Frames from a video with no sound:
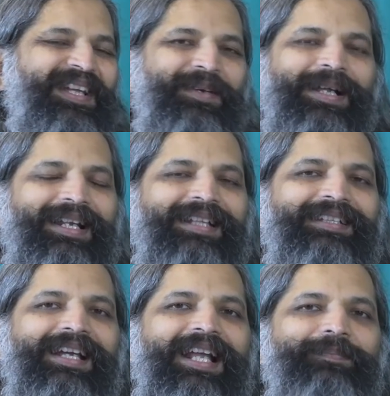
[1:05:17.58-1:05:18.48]
Well,
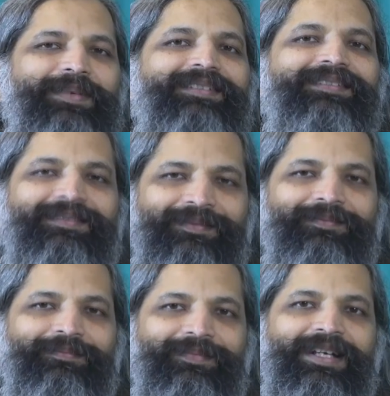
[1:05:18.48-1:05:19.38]
the help is
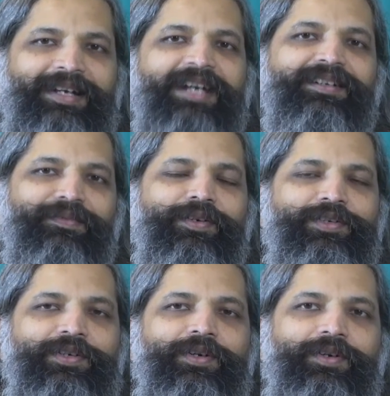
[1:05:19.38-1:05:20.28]
greater for
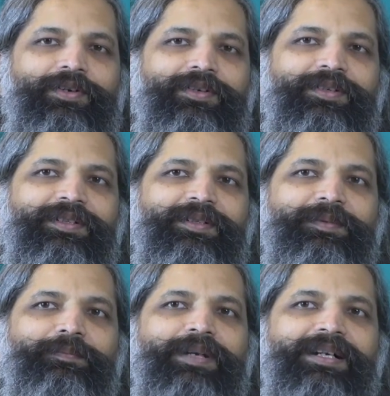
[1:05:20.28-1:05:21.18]
sure,
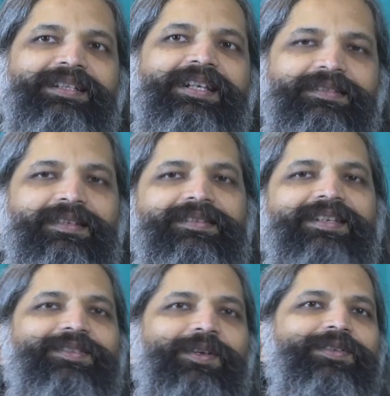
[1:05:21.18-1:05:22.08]
but the
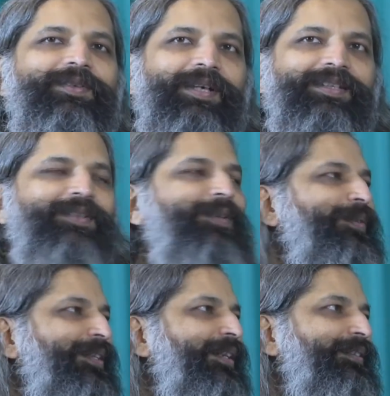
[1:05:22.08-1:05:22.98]
resistance also has
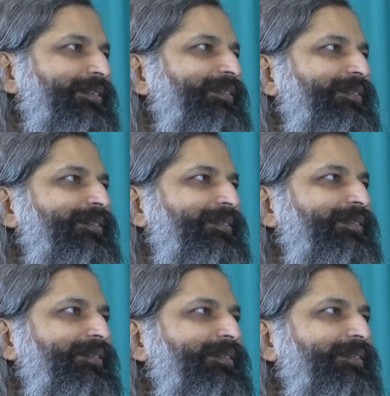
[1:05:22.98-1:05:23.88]
grown greater,
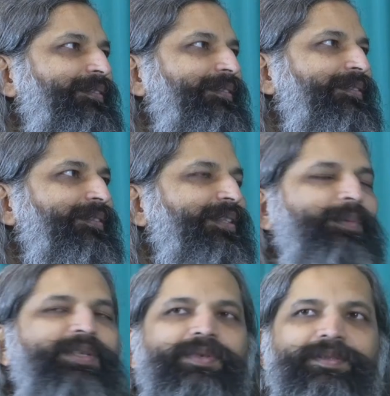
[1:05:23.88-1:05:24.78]

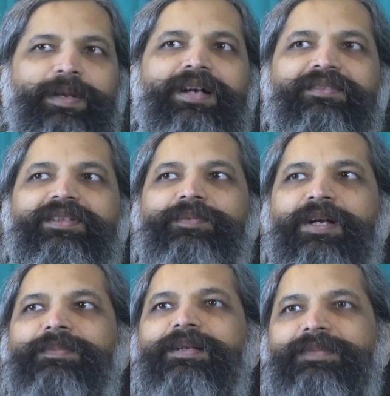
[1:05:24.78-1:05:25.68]
which was part of the
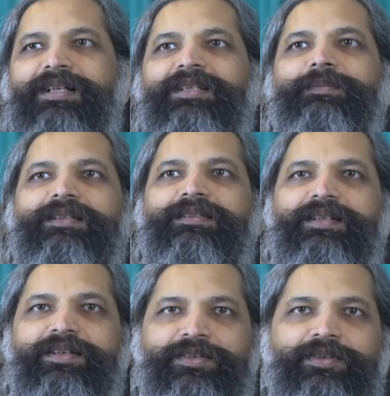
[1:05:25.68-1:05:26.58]
problem that the mother
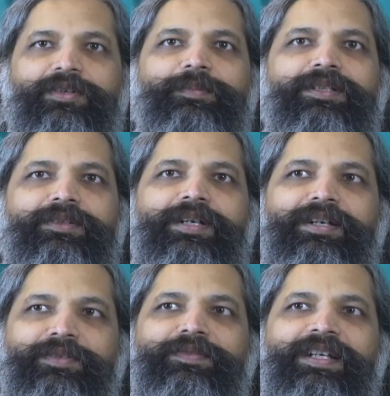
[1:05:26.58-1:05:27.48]
and Sri Aurobindo
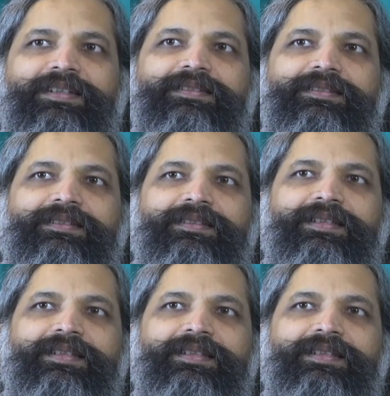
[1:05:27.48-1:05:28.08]
had to face.